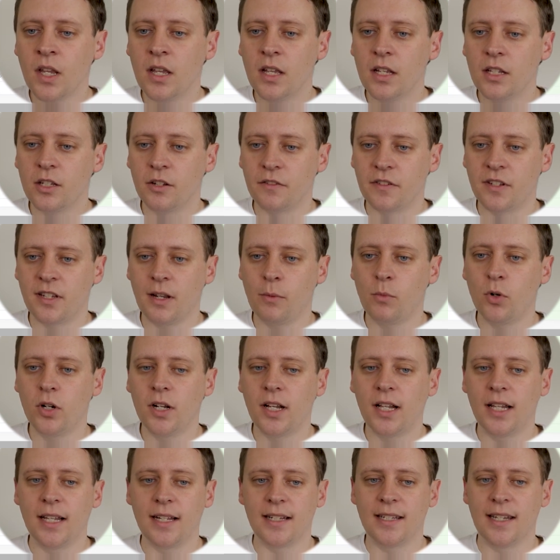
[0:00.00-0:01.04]
So if someone
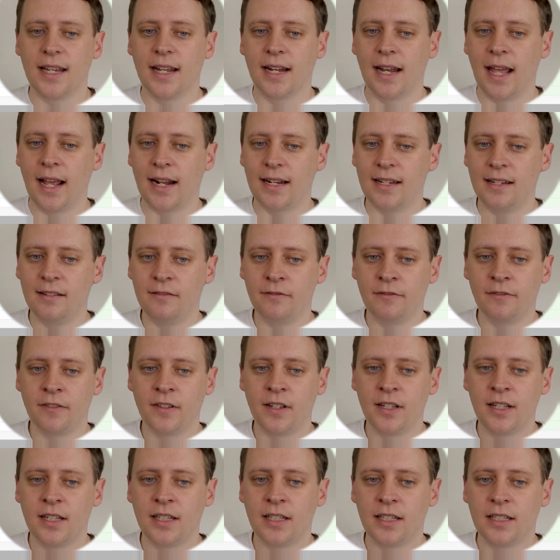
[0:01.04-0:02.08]
clicks inactive,
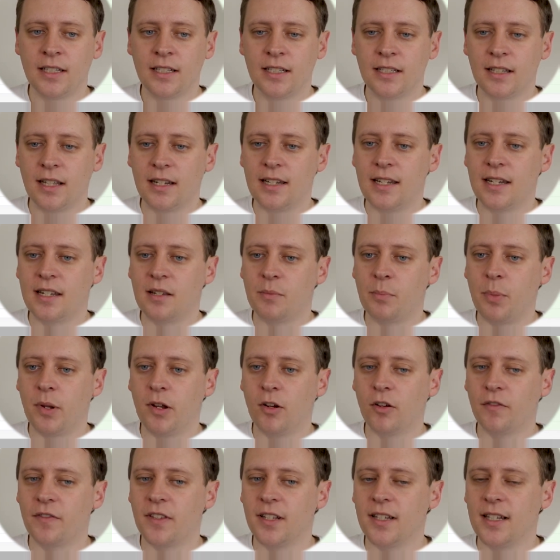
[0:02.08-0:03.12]
they disappear
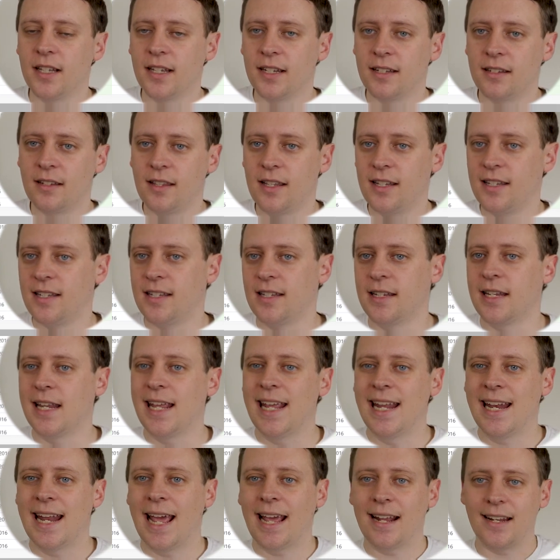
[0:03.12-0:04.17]
off the list. This is an
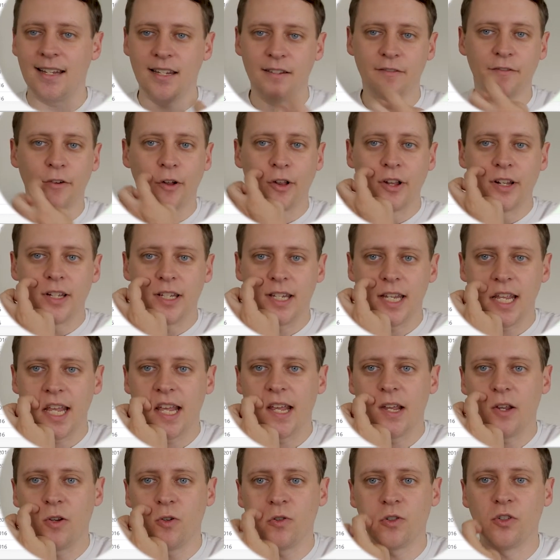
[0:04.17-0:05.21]
inactive
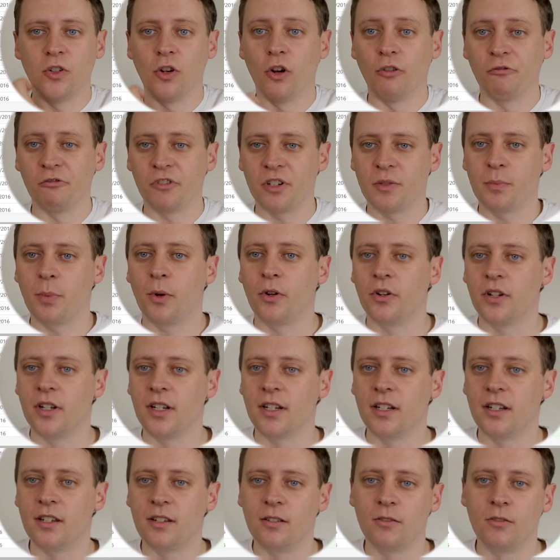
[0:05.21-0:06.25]
volunteer who's not
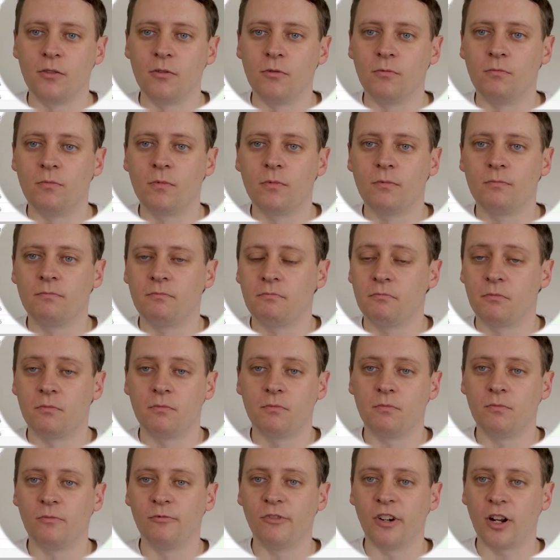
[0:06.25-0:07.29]
responding to
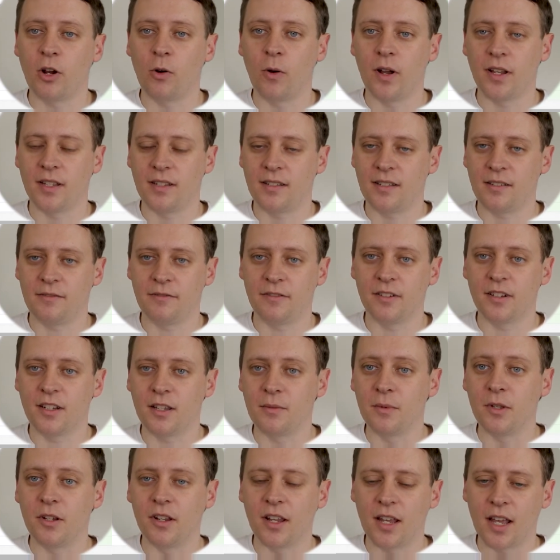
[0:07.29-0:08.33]
requests for
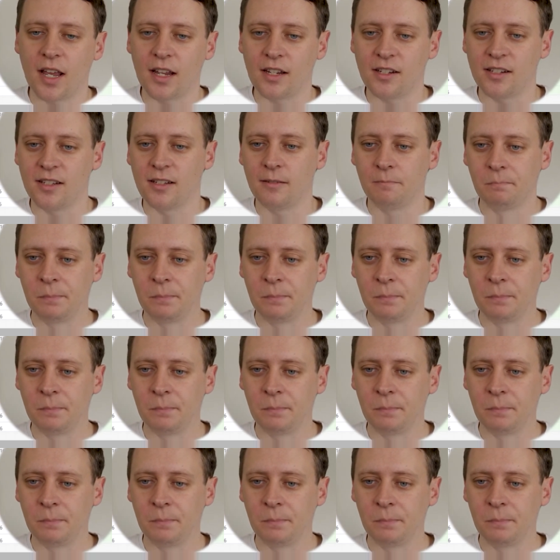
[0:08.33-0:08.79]
communication.